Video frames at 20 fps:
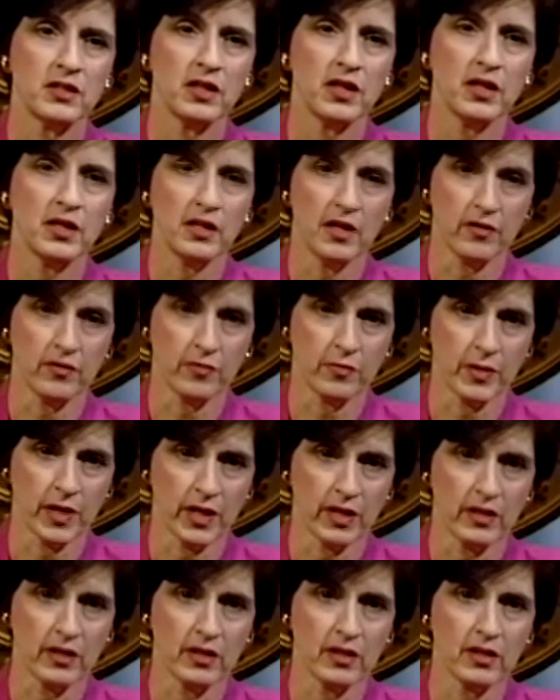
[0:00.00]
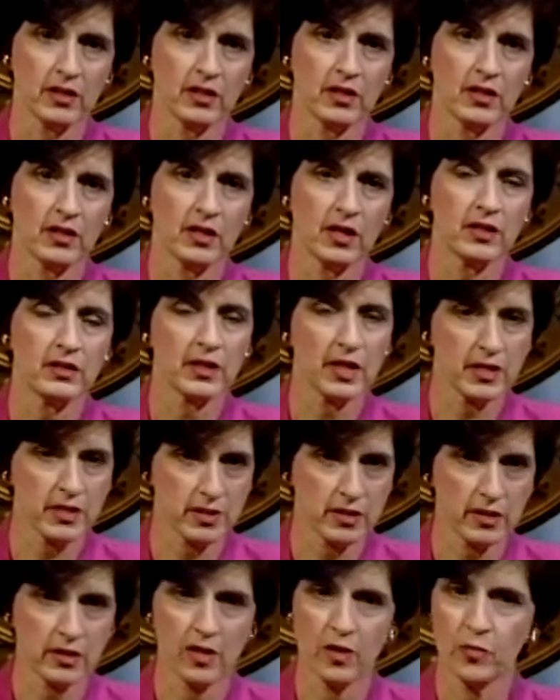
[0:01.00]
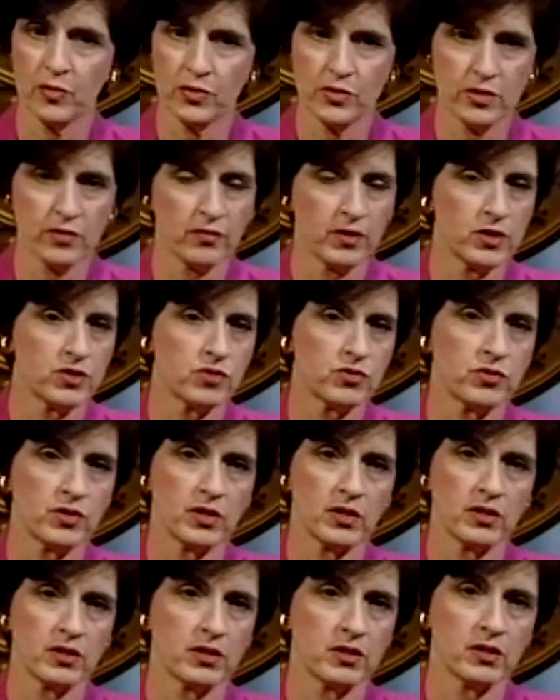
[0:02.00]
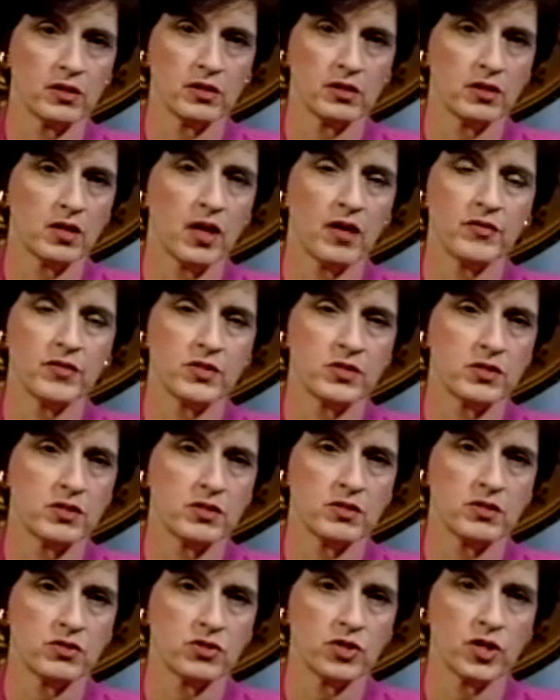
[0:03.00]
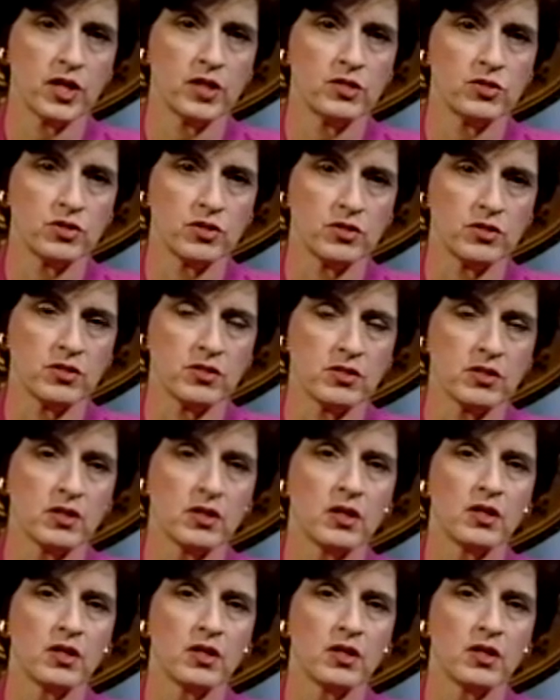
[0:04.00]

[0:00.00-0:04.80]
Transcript: enough men, unless the numbers of entering novices changes,